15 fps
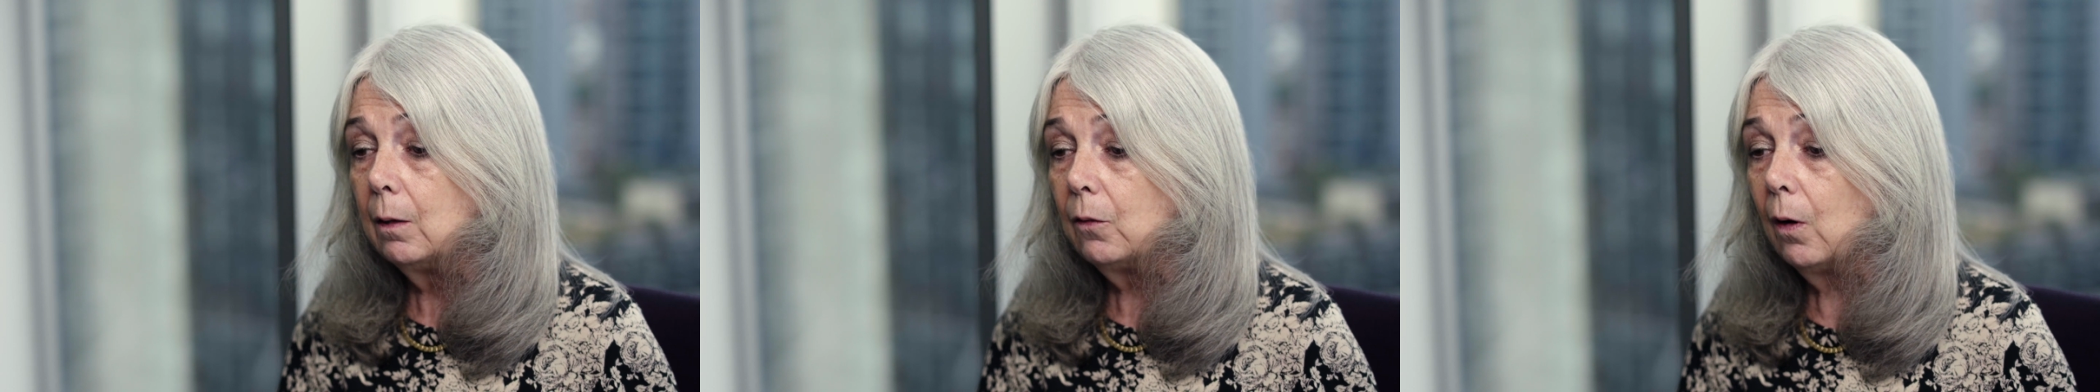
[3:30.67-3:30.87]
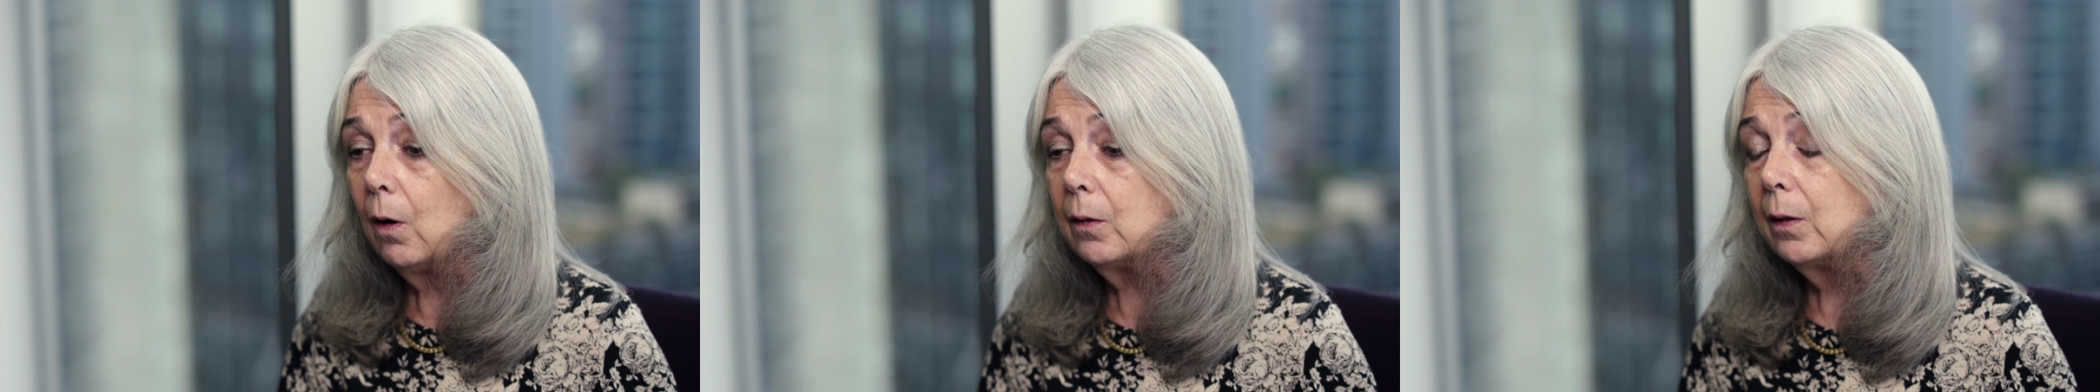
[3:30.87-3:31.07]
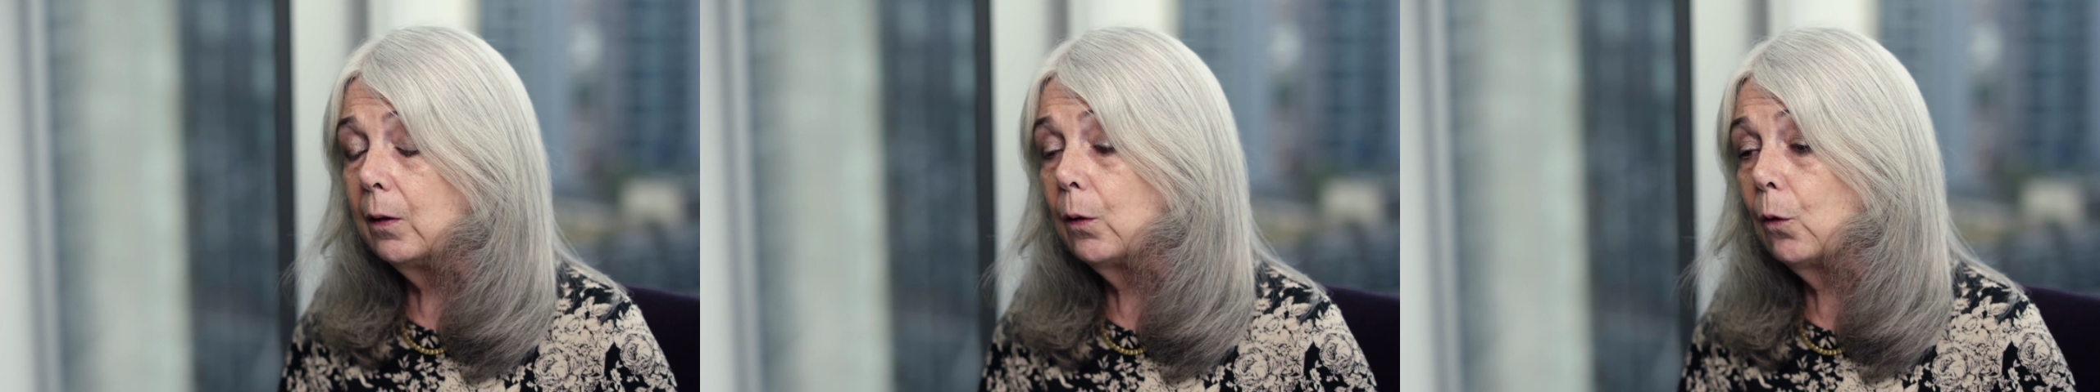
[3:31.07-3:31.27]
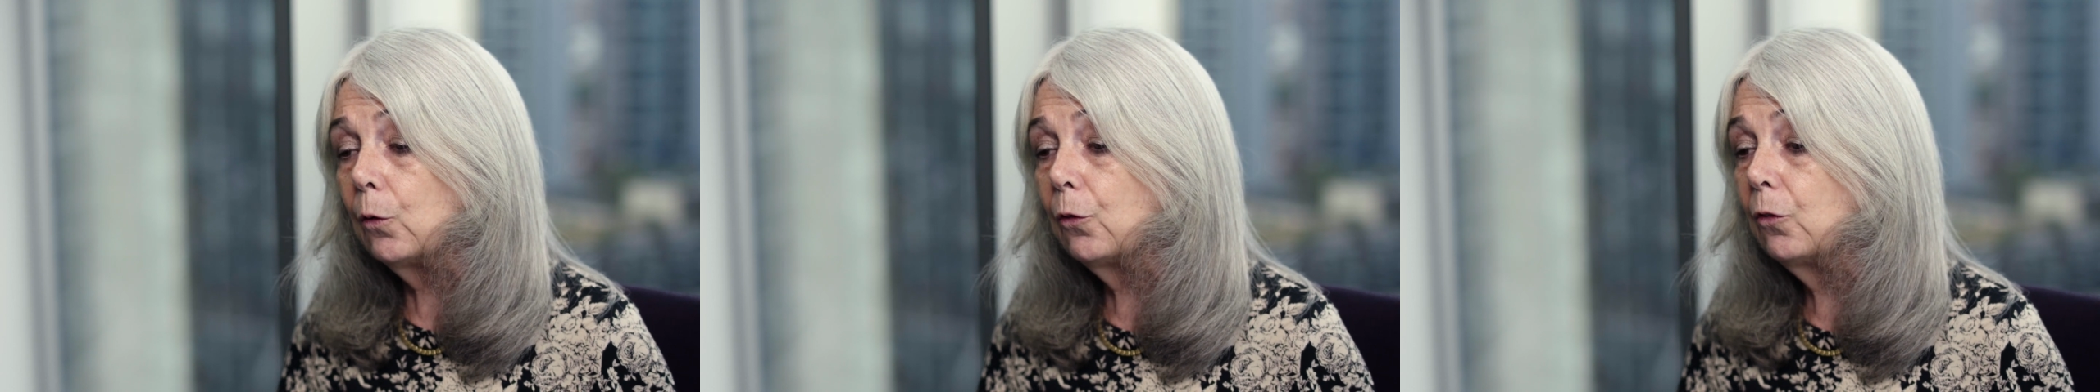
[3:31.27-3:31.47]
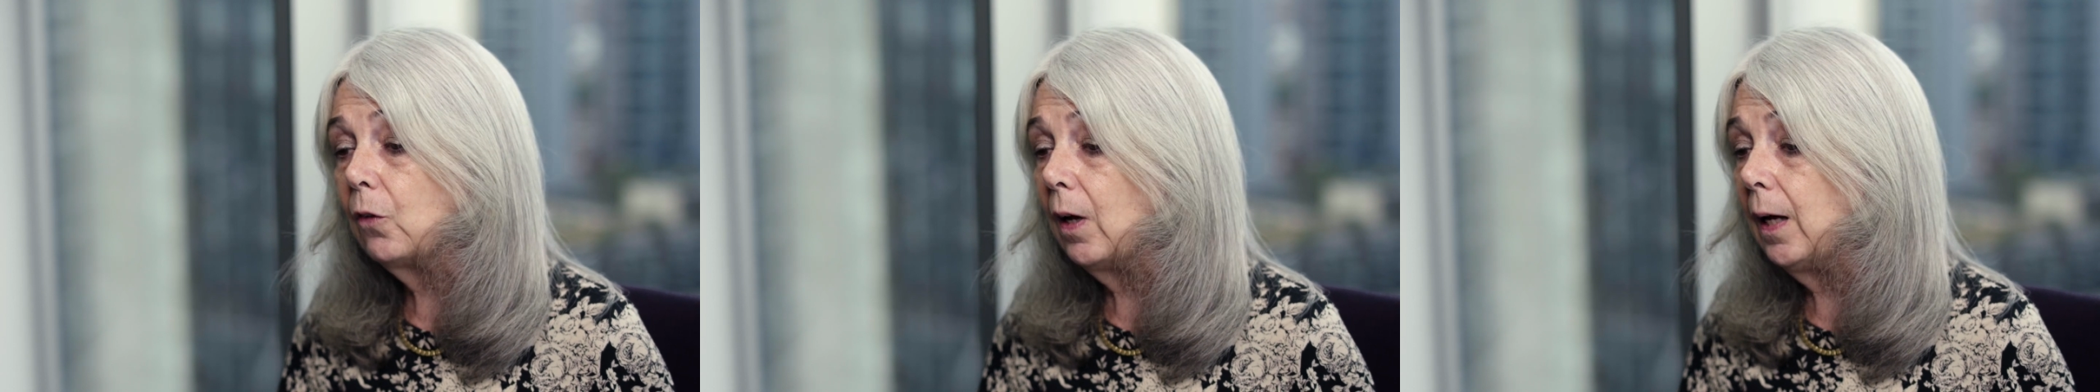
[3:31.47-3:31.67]
target
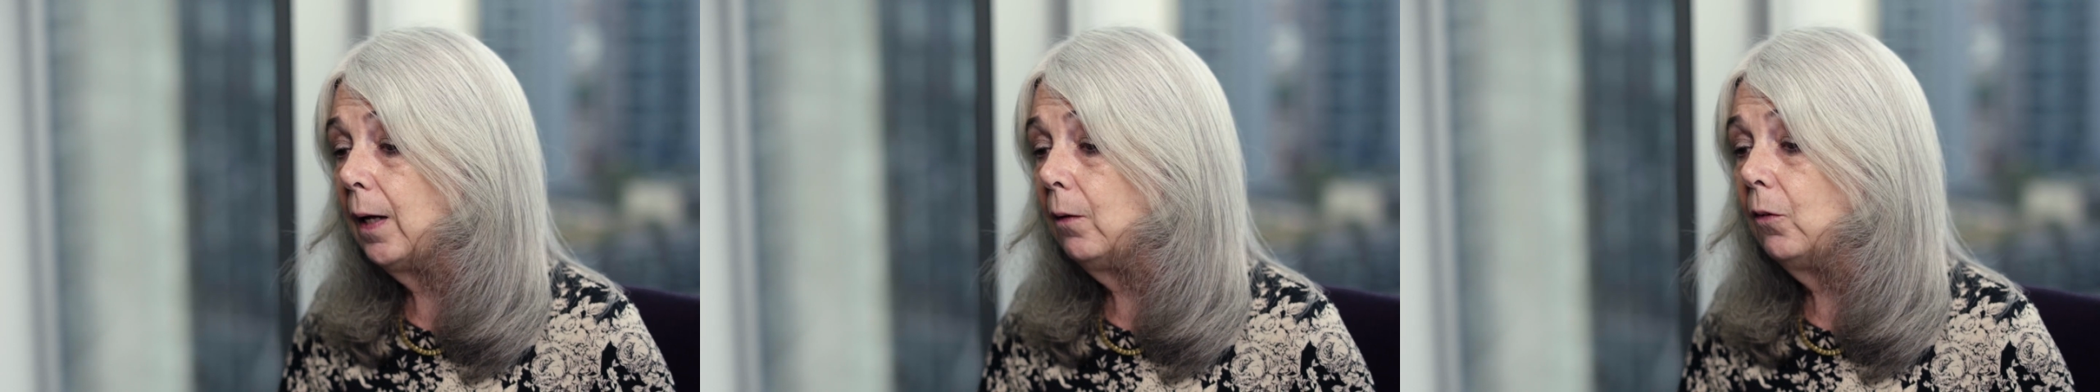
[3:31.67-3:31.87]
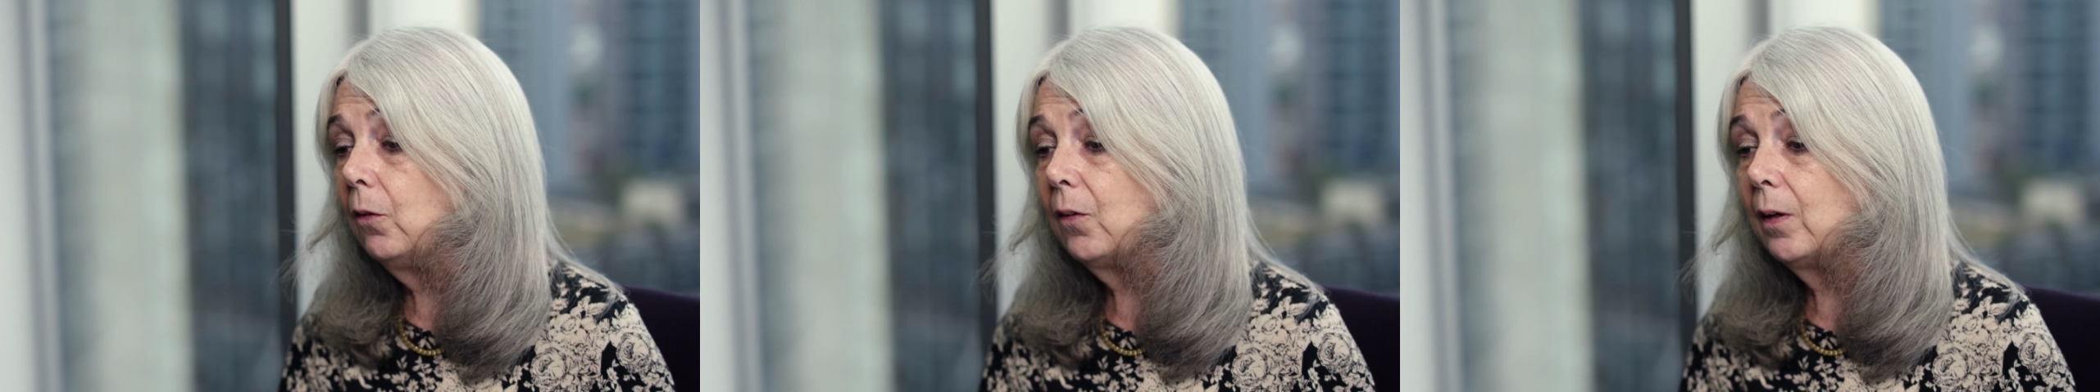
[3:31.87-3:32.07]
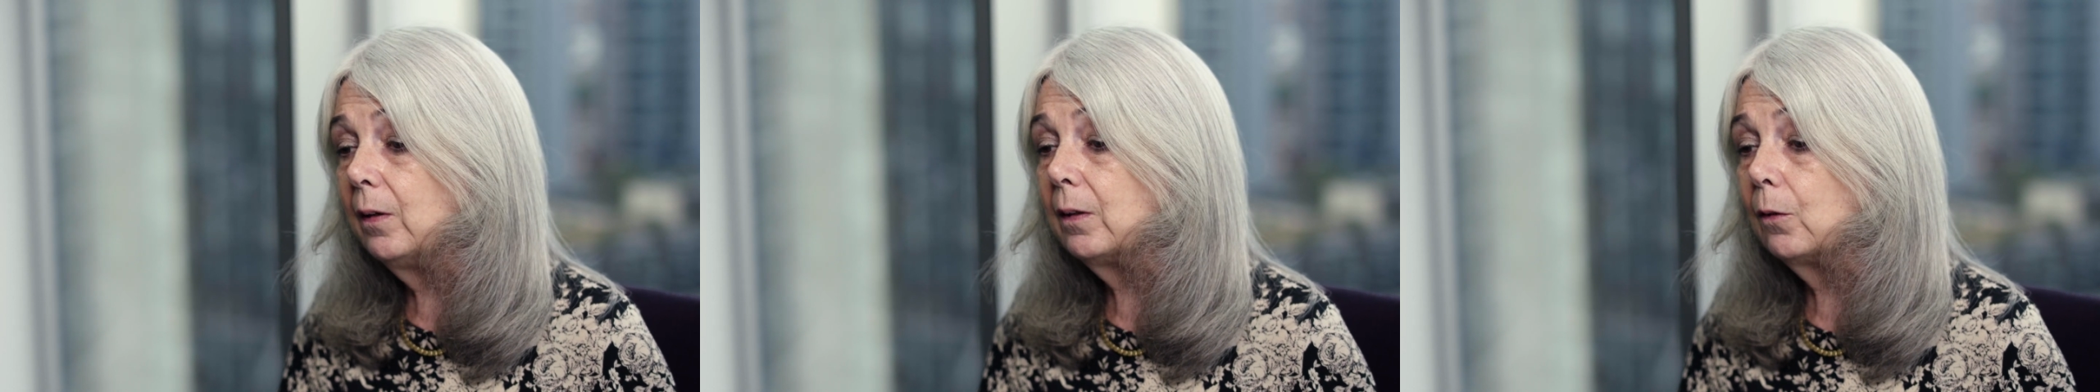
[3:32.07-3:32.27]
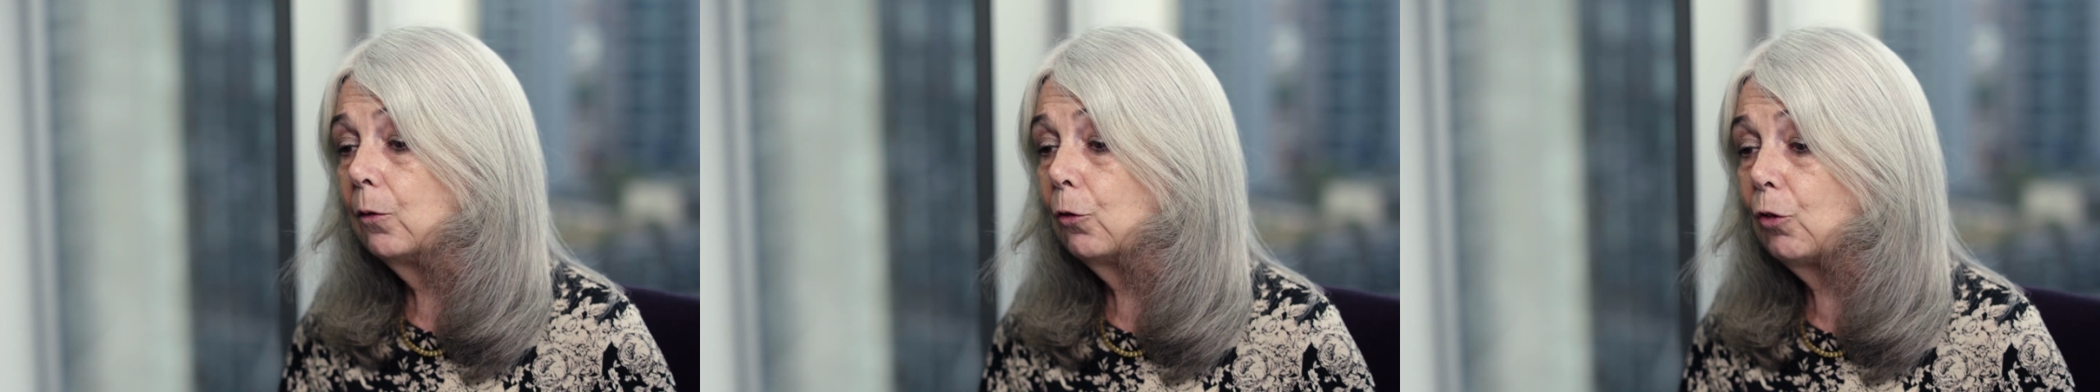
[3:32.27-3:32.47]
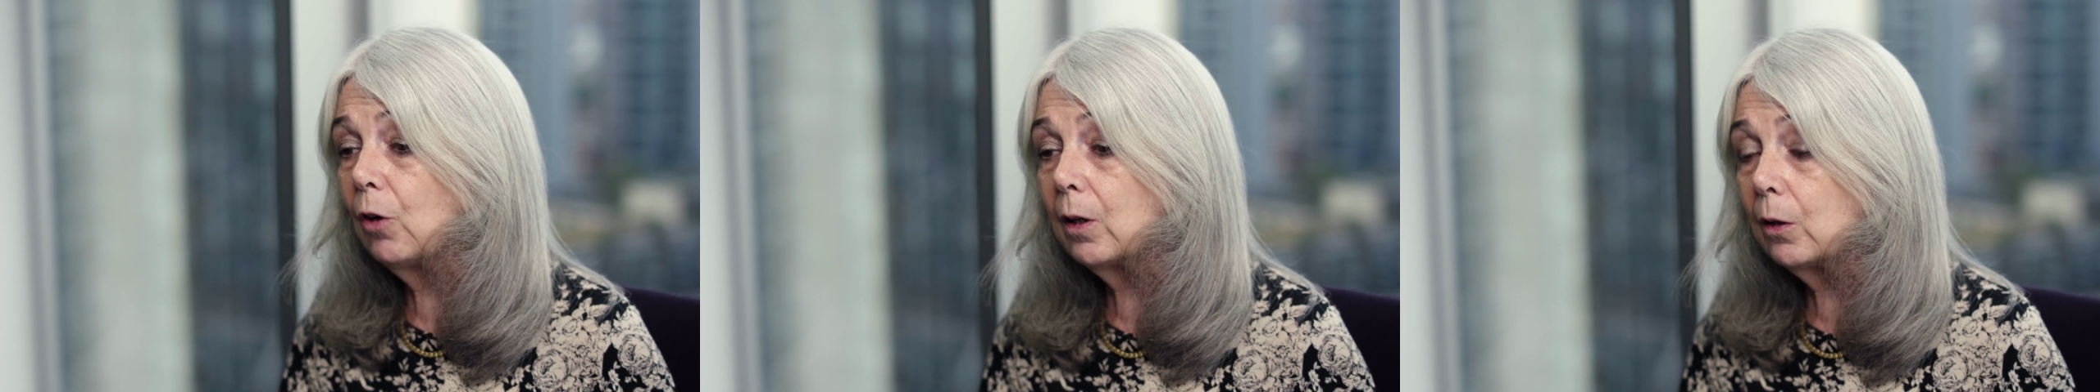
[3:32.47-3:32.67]
cost and design and
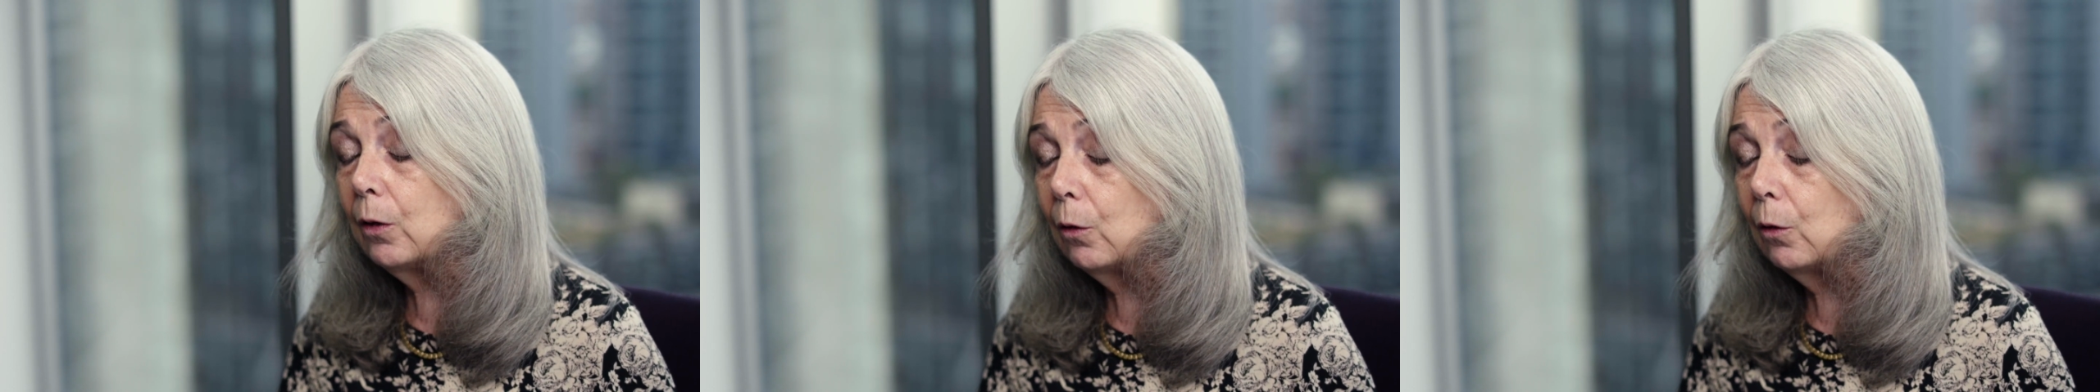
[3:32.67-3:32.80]
construct